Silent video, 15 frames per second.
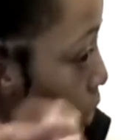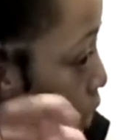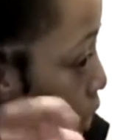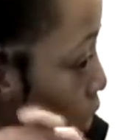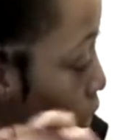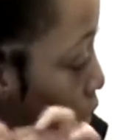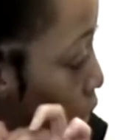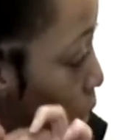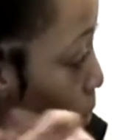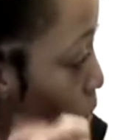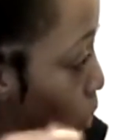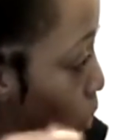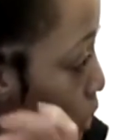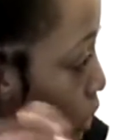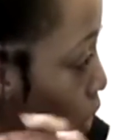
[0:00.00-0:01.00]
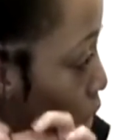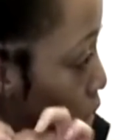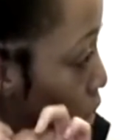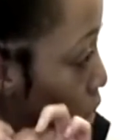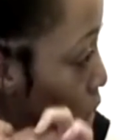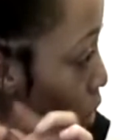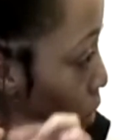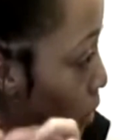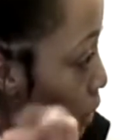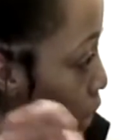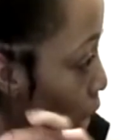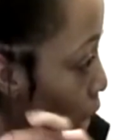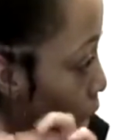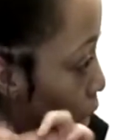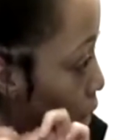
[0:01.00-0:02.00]
going to just keep twisting this all the way
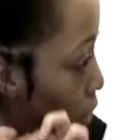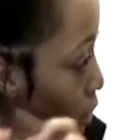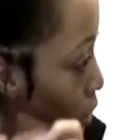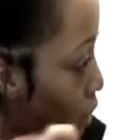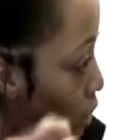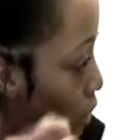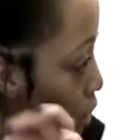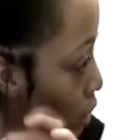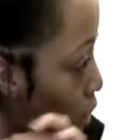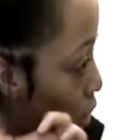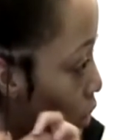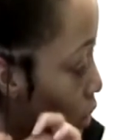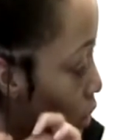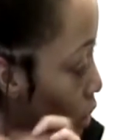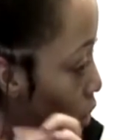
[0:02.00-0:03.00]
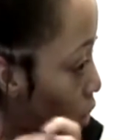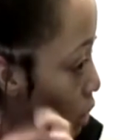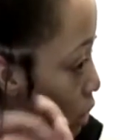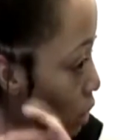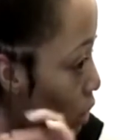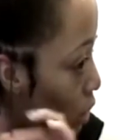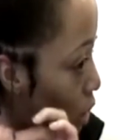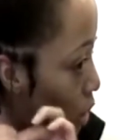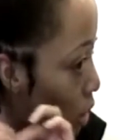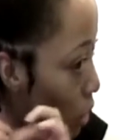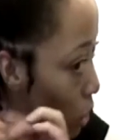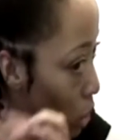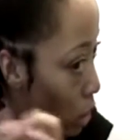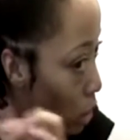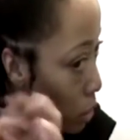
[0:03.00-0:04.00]
down,
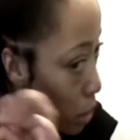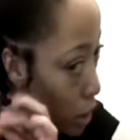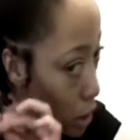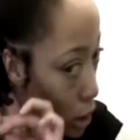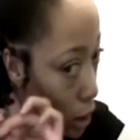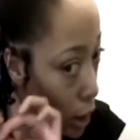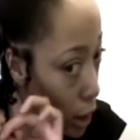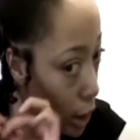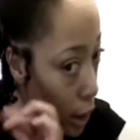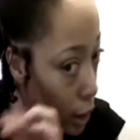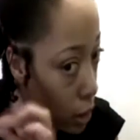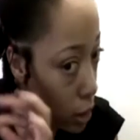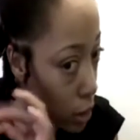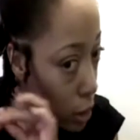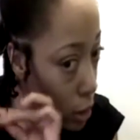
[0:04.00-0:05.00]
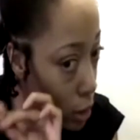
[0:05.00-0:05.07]
all the way to the end.